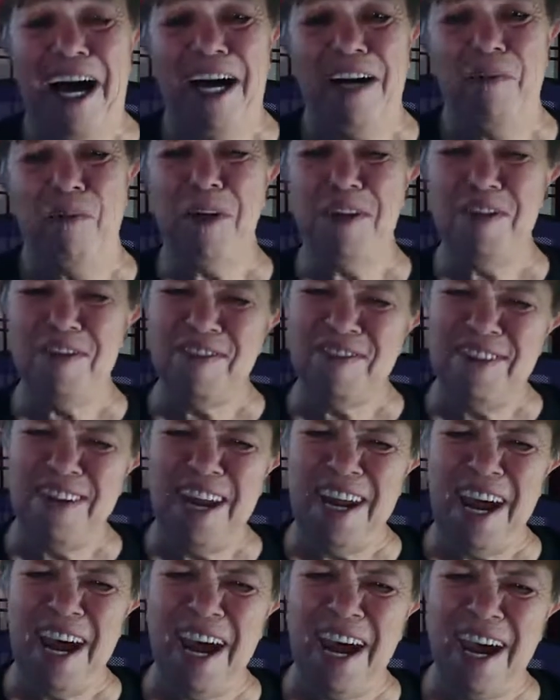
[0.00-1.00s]
What's
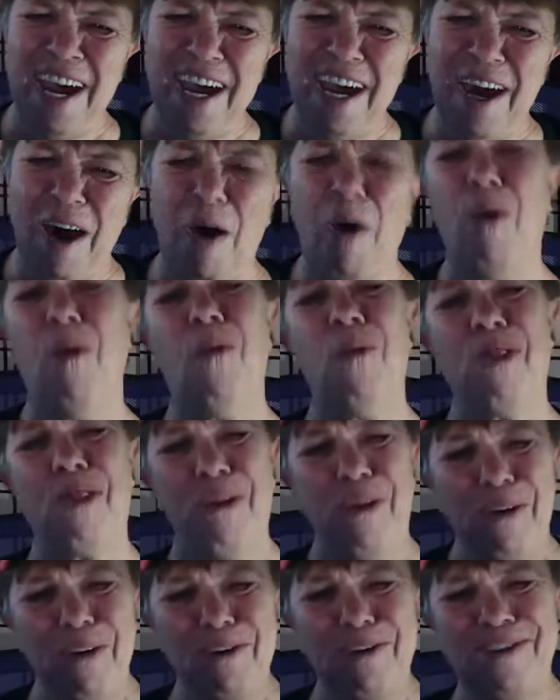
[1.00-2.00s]
today? Oh,
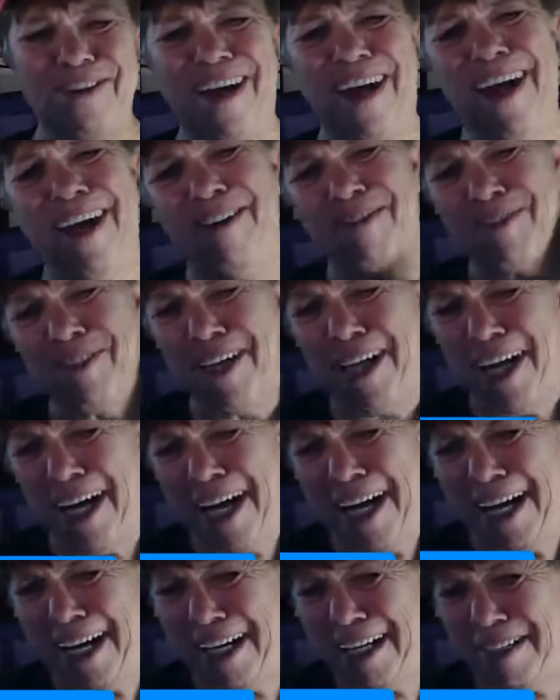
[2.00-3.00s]
Thursday.
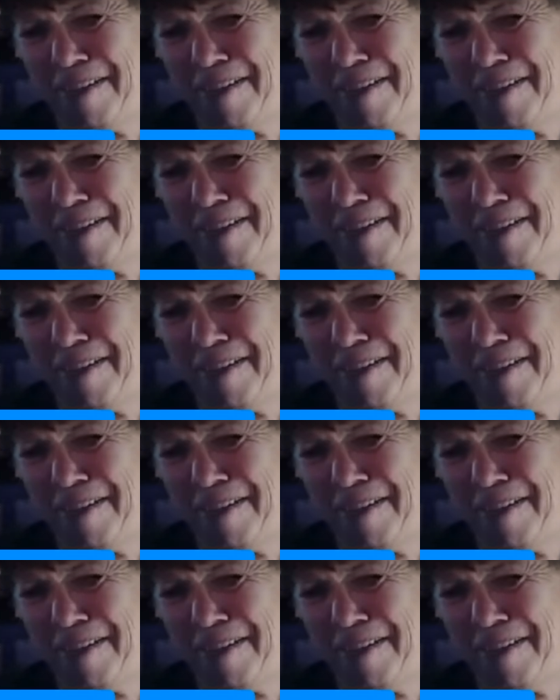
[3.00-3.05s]
Right.